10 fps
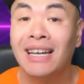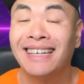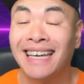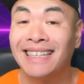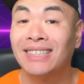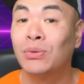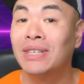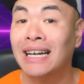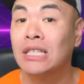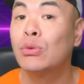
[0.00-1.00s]
Get that to a
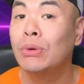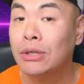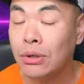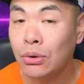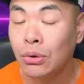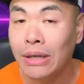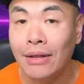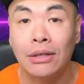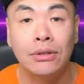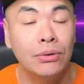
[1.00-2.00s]
nice 3-turn cooldown,
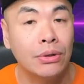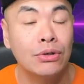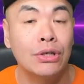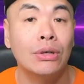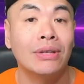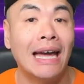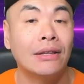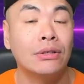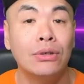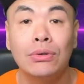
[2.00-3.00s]
that 2-turn shield and
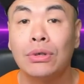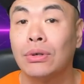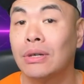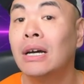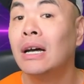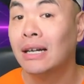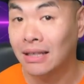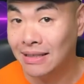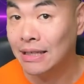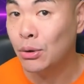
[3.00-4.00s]
the 2-turn
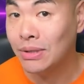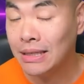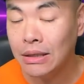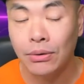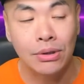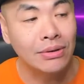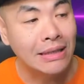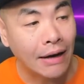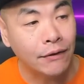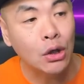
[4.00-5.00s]
continuous heal. So
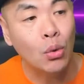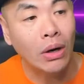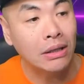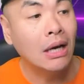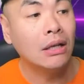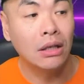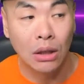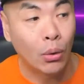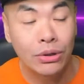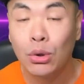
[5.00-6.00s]
definitely you want the
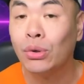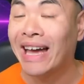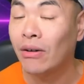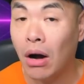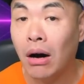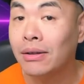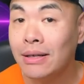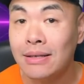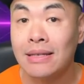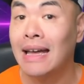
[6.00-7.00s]
lowest cooldown on
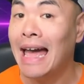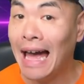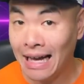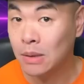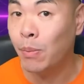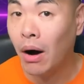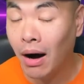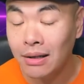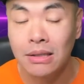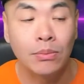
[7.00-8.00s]
this as
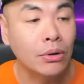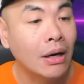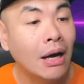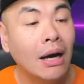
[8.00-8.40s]
possible.